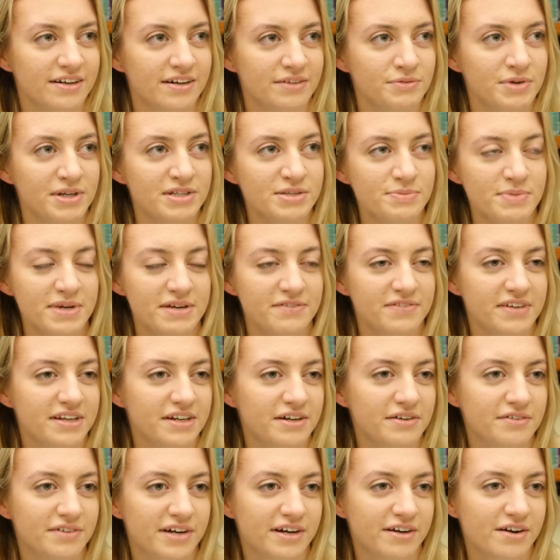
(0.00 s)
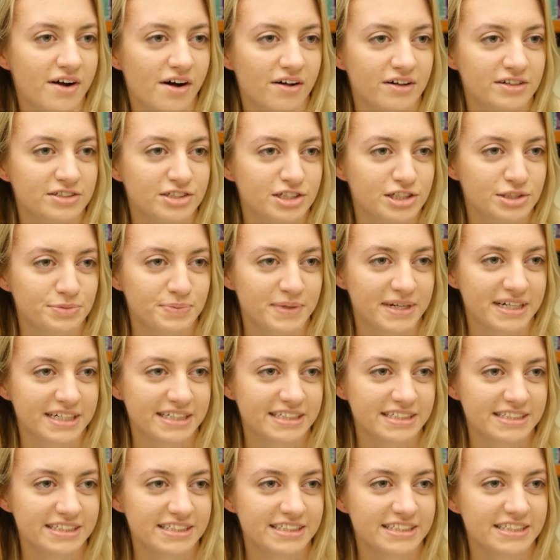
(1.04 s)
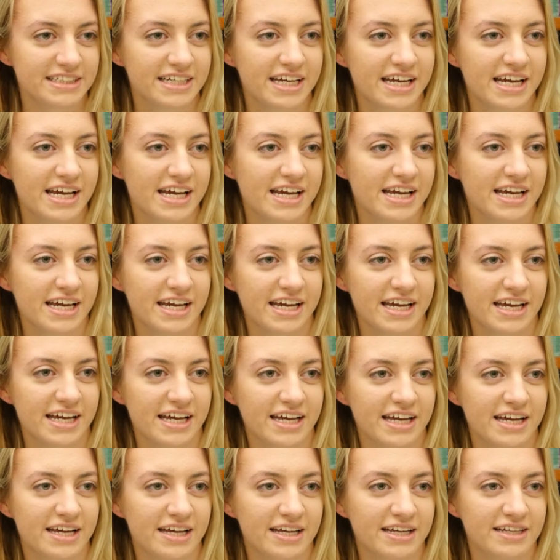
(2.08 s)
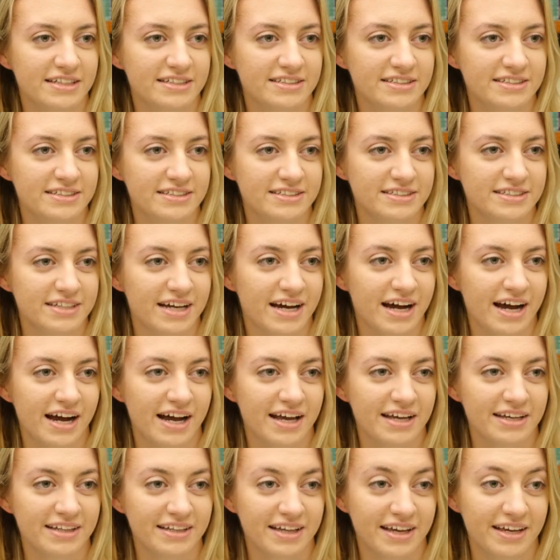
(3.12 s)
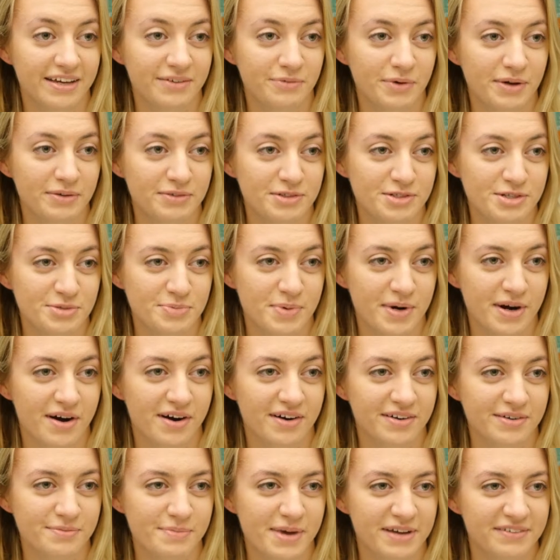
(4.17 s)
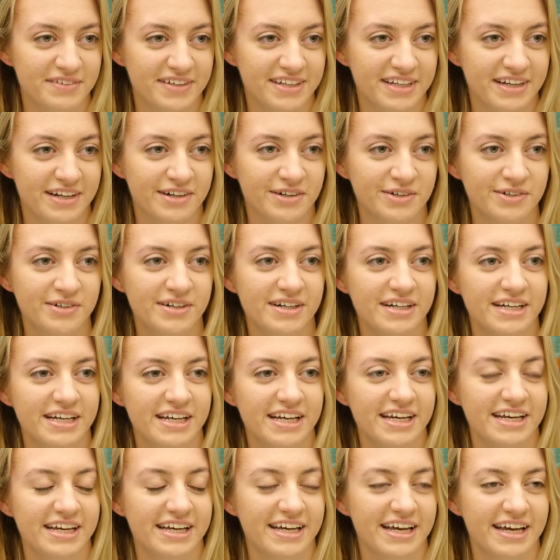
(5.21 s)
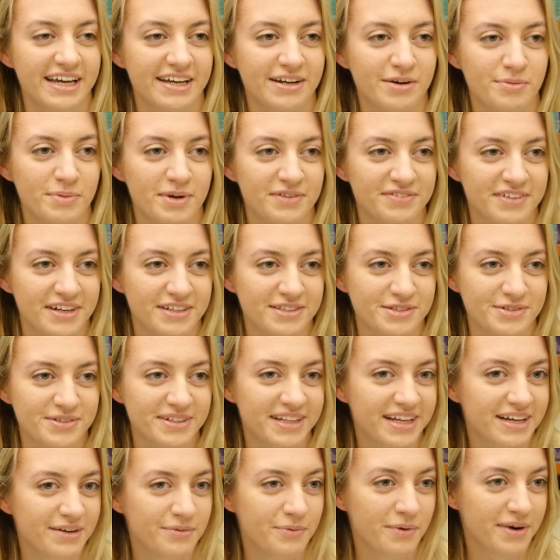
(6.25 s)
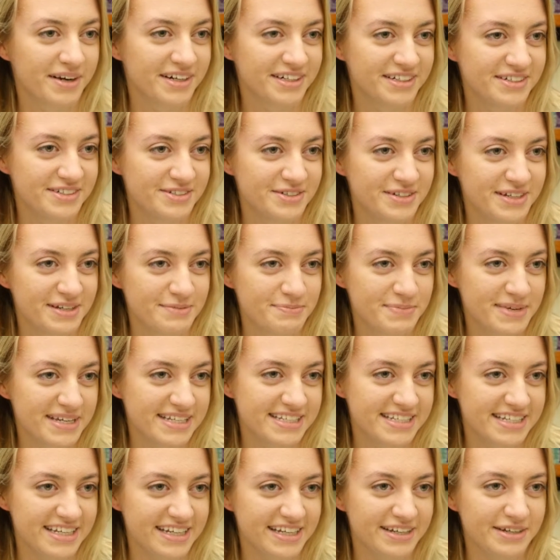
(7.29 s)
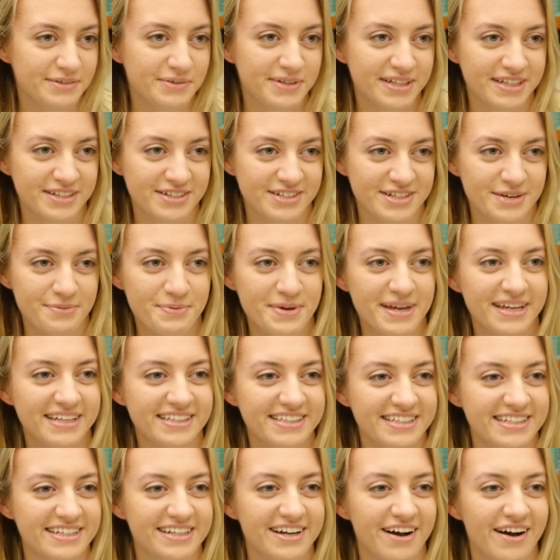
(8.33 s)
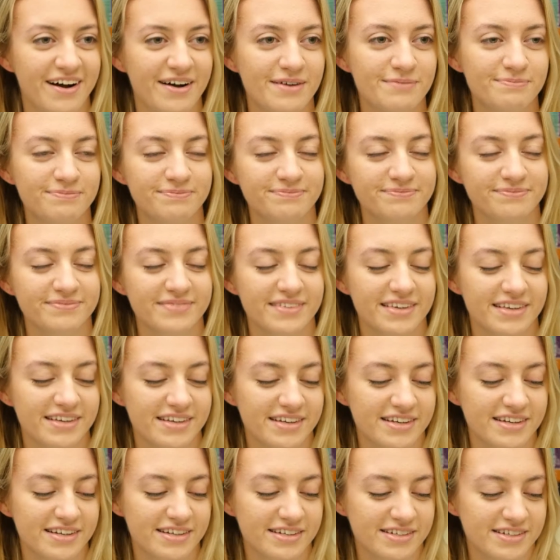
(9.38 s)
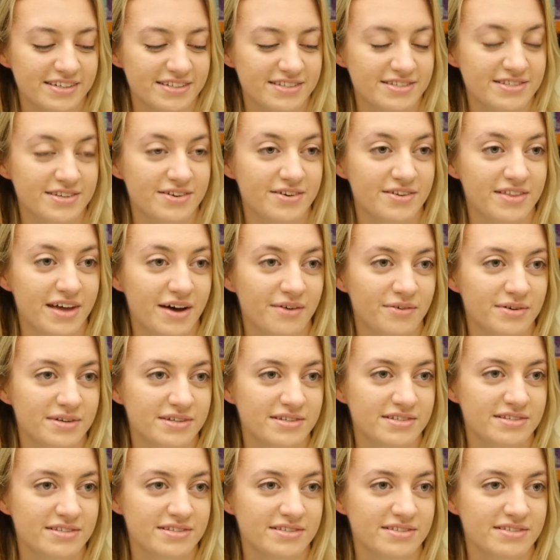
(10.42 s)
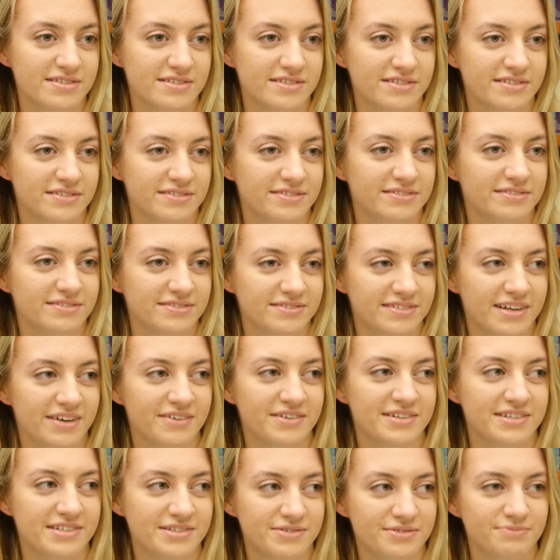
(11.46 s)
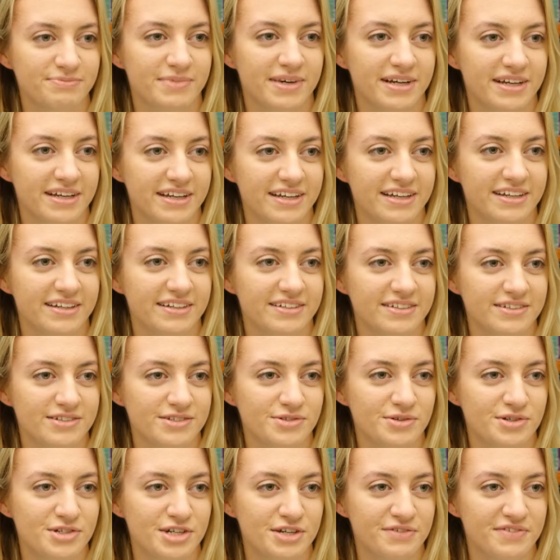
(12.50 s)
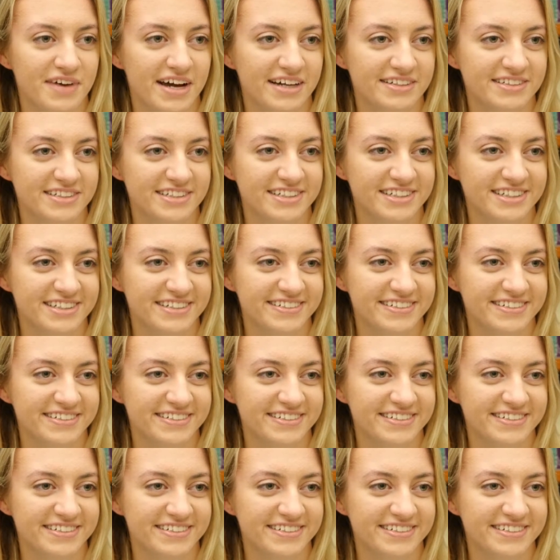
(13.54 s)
we had to make a video of our college experience, and I, like, went super hard on my video, and all my friends were like, what are you doing in PT when you should be in DCOM? So that was my switching factor.